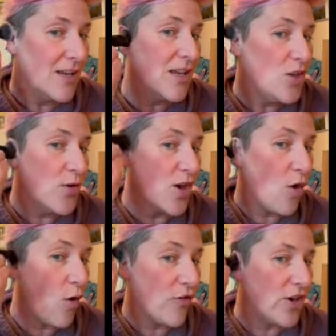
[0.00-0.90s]
You can go
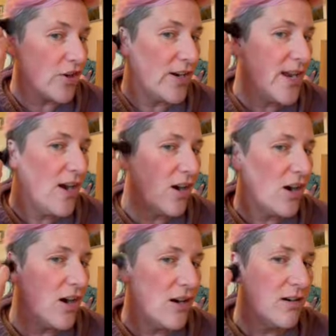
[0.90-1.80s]
over your
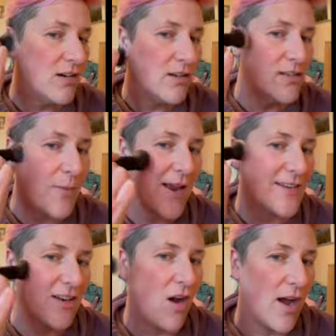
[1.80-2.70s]
ear,
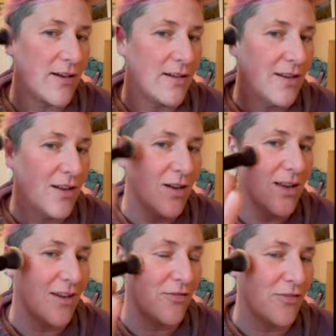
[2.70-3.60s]
depending on
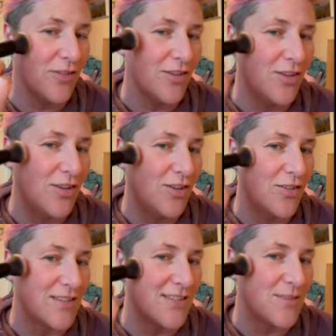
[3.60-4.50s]
if
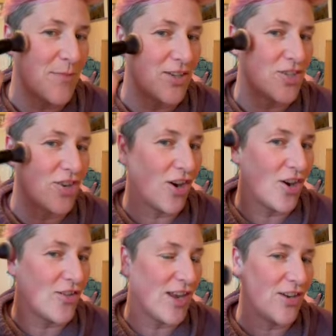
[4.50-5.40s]
this is a much
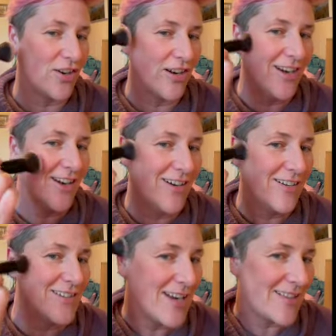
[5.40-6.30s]
darker than your ear.
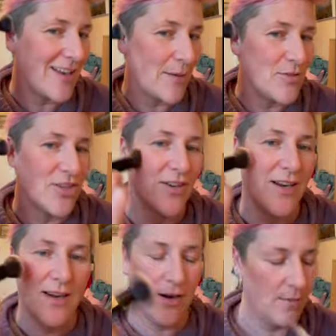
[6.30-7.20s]
Take that up to your
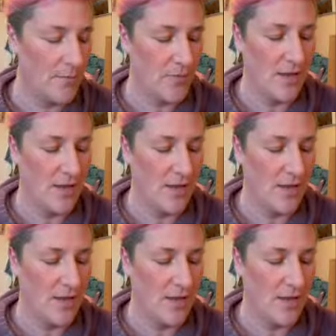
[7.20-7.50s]
ear.